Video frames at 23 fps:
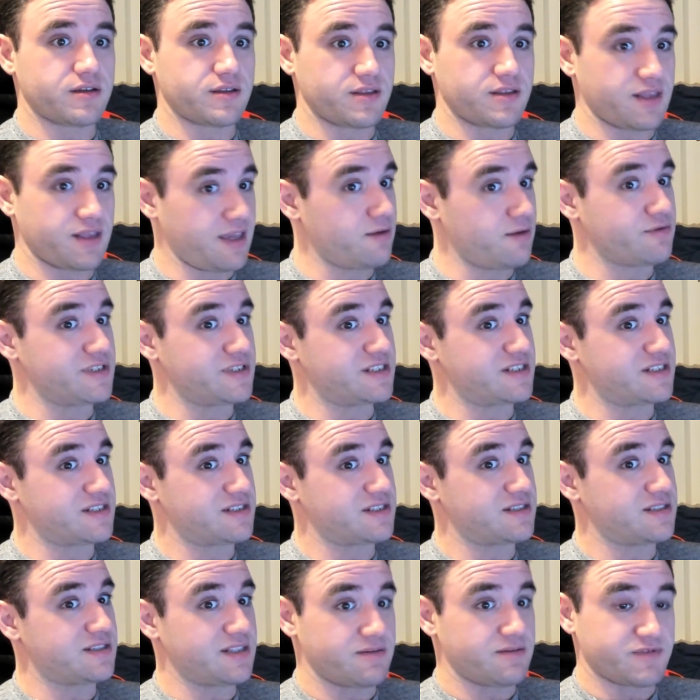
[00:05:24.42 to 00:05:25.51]
it was
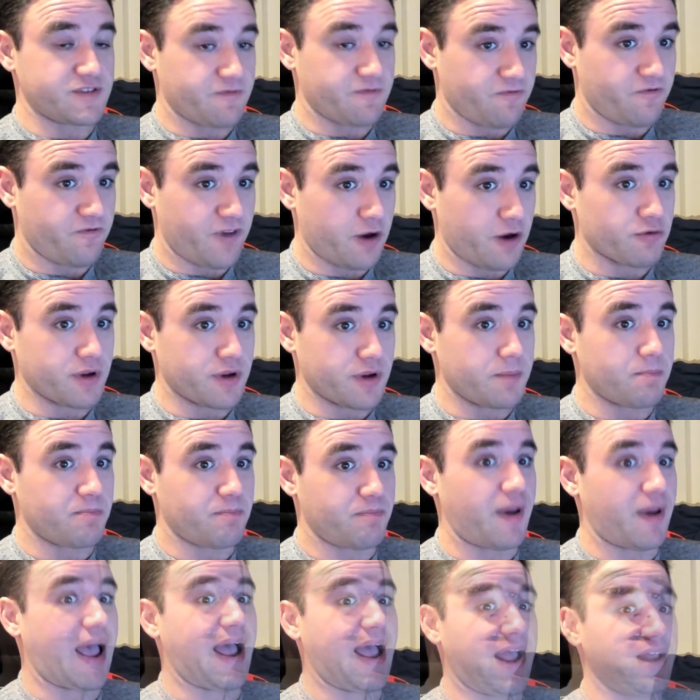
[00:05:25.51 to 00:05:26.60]
very
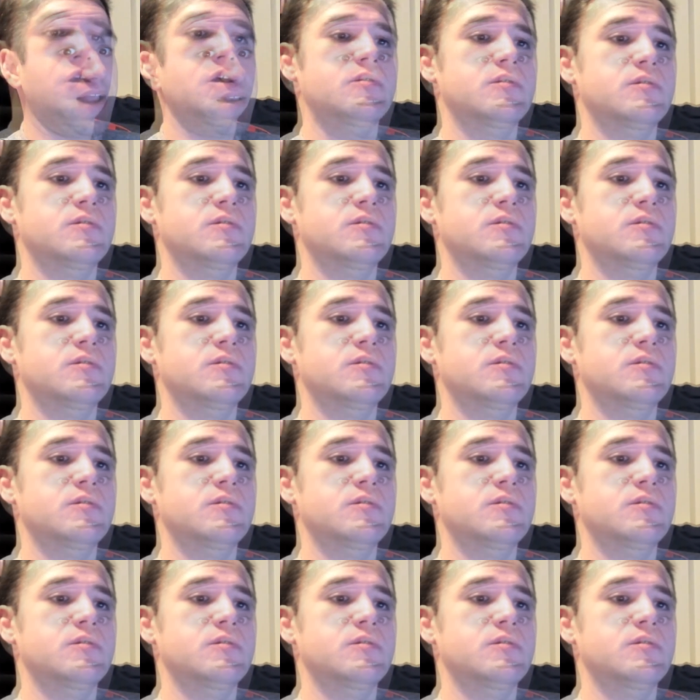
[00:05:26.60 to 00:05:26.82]
bad.